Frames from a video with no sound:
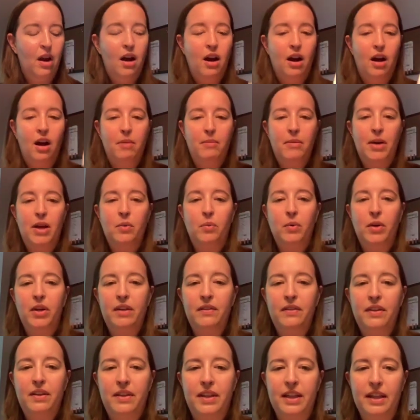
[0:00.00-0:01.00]
And one
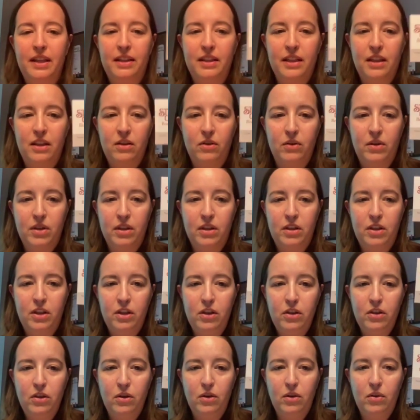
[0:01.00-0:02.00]
of the things that you can
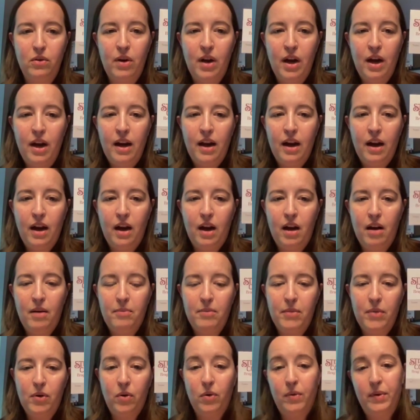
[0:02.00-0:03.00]
do,
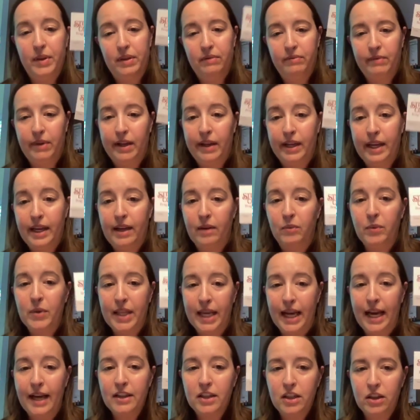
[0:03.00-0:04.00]
what
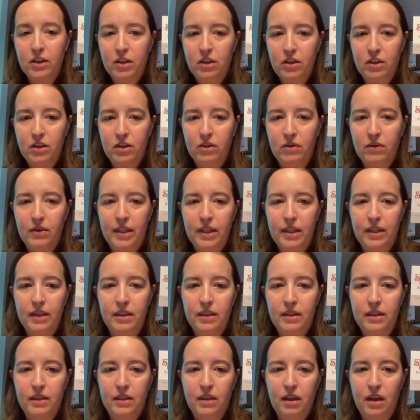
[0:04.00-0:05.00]
they ask you to do,
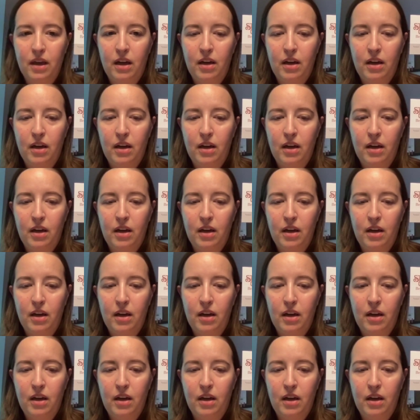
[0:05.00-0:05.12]
is